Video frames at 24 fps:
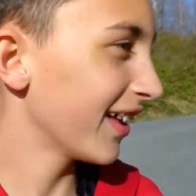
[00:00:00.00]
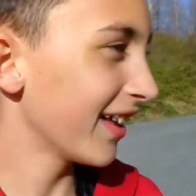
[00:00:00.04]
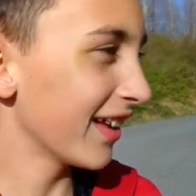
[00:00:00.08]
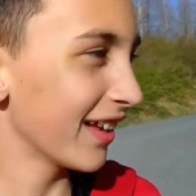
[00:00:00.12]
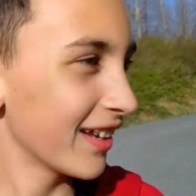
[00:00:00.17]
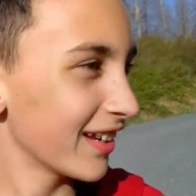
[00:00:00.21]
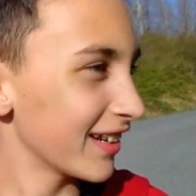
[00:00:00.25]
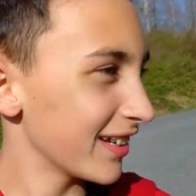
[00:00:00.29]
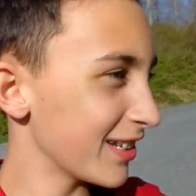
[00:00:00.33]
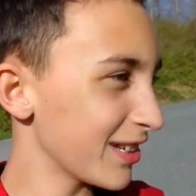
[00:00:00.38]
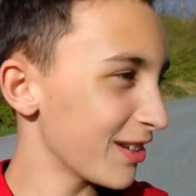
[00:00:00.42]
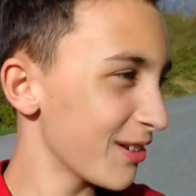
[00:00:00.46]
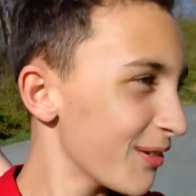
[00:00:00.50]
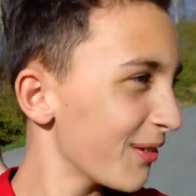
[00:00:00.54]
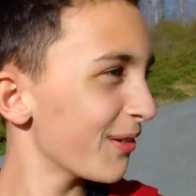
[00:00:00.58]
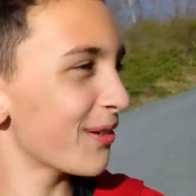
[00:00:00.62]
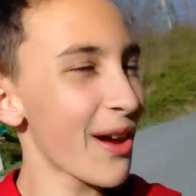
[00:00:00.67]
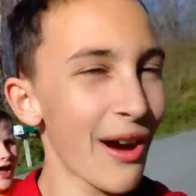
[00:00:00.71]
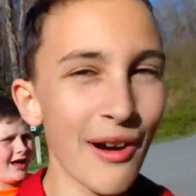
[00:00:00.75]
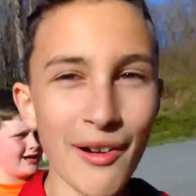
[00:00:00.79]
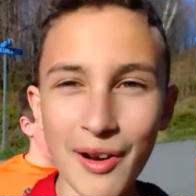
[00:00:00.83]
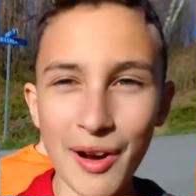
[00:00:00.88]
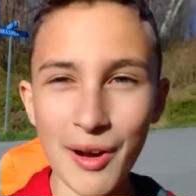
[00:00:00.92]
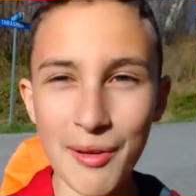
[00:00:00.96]
Do you
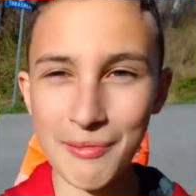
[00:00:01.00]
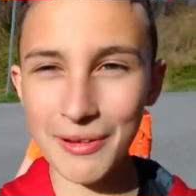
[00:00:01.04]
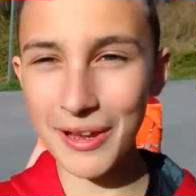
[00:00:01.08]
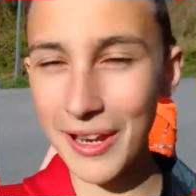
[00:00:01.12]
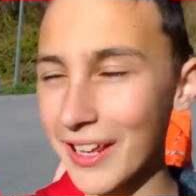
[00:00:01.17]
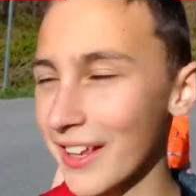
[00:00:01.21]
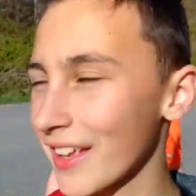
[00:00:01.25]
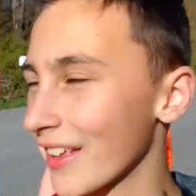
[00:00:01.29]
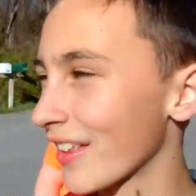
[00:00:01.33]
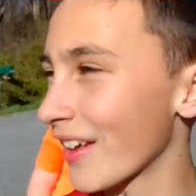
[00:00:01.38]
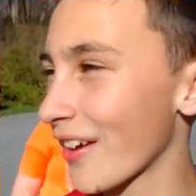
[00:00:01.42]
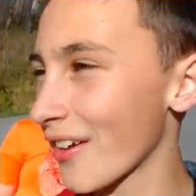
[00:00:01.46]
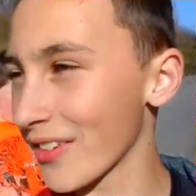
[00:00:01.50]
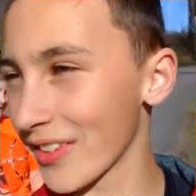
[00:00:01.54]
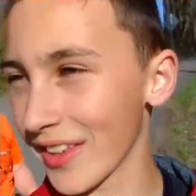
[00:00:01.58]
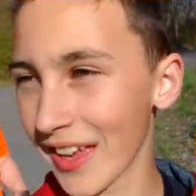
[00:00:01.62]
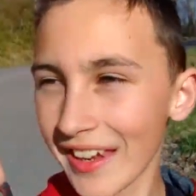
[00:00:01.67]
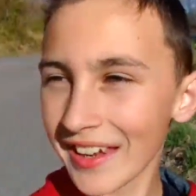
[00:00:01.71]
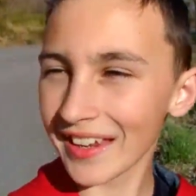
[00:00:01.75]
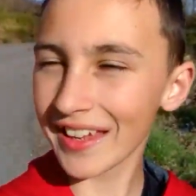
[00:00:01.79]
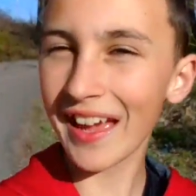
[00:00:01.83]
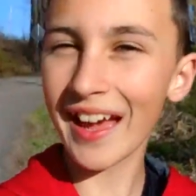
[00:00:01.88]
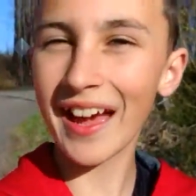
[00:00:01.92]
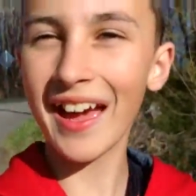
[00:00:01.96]
know how many of those that
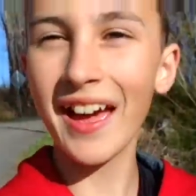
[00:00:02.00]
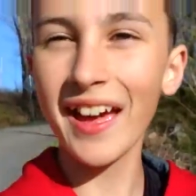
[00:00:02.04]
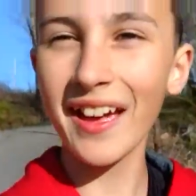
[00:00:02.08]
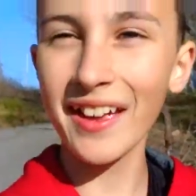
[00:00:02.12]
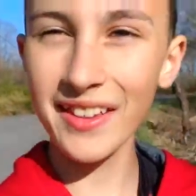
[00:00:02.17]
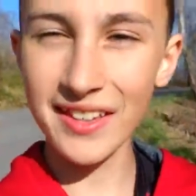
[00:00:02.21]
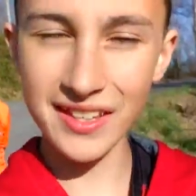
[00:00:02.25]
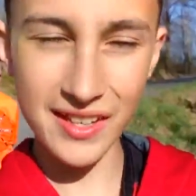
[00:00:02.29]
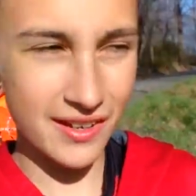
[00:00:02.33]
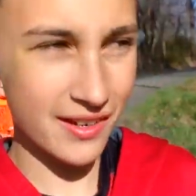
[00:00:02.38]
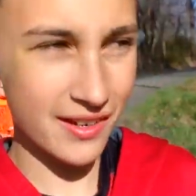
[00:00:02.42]
he has?